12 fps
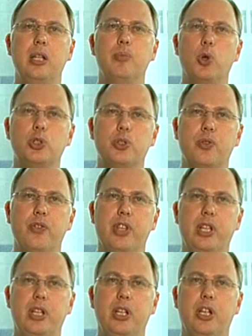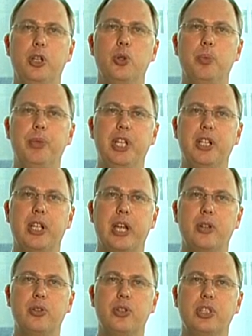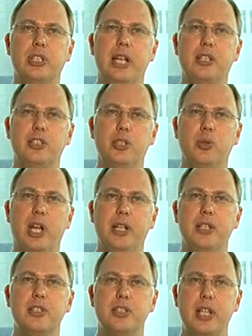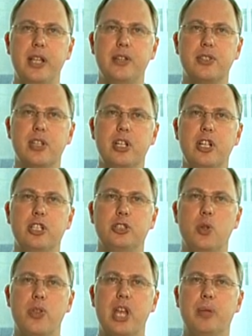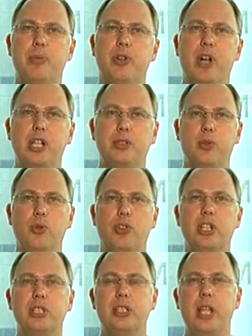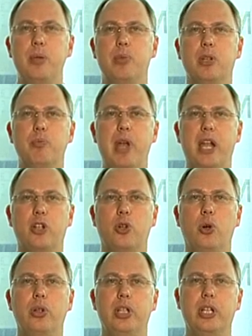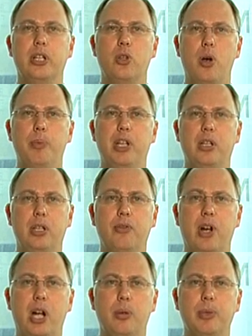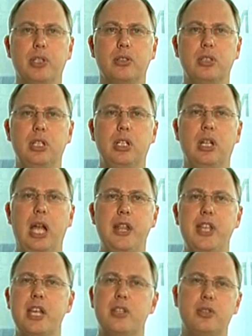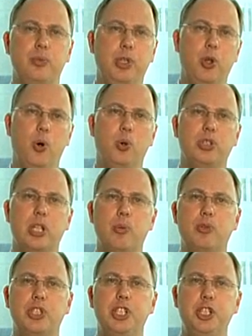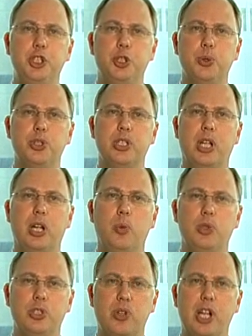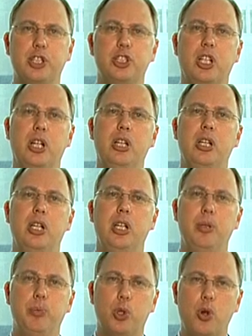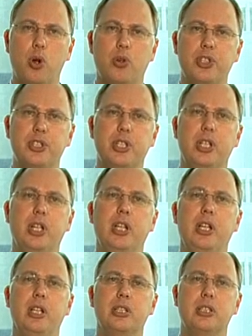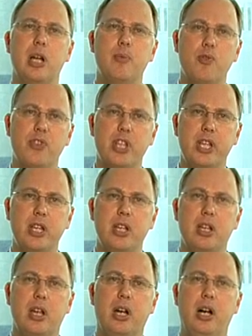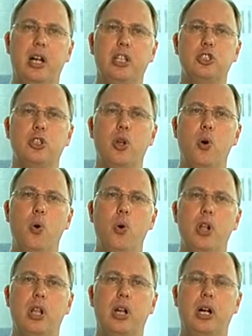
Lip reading: in most of the European countries and in the United States. So that provides for a very stable macroeconomic environment. And yes, we know some of the issues with Russia in bureaucracy, in some of the slow